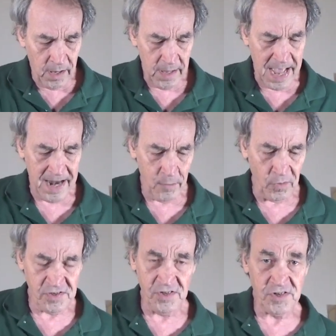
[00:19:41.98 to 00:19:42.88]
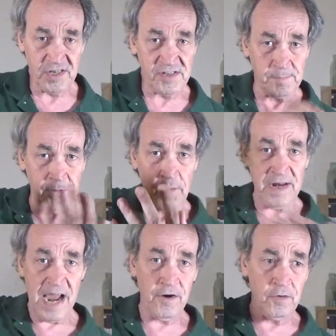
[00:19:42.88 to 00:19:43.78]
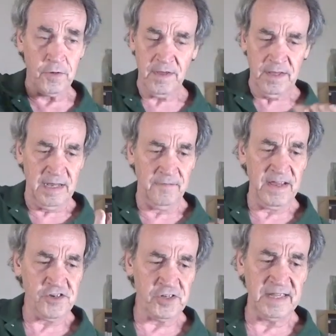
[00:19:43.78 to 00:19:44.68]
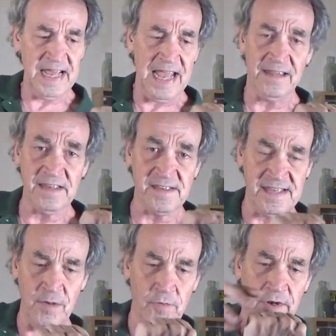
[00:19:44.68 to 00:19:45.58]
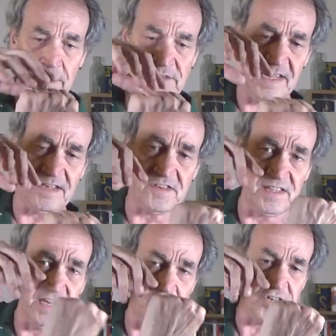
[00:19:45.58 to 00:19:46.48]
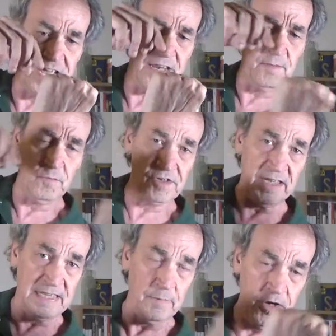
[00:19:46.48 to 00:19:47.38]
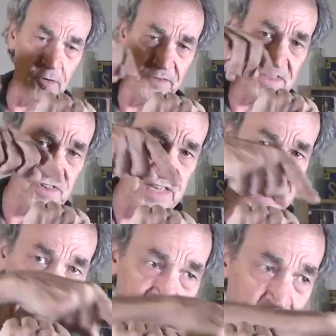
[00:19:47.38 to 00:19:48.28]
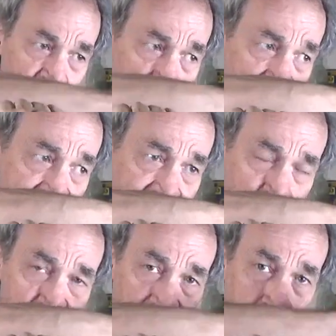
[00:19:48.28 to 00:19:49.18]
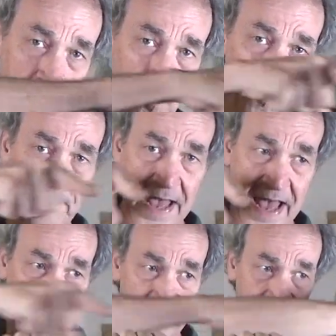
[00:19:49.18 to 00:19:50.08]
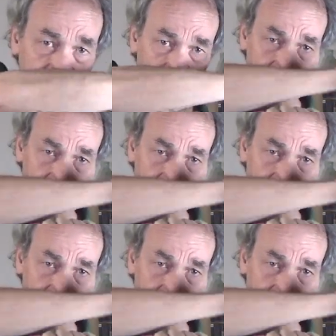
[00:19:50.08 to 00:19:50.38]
and it wasn't just a bow and arrow. Eventually they had this thing where it was like a slingshot. It was like they would hold this thing, it would come back, it was fold back, and then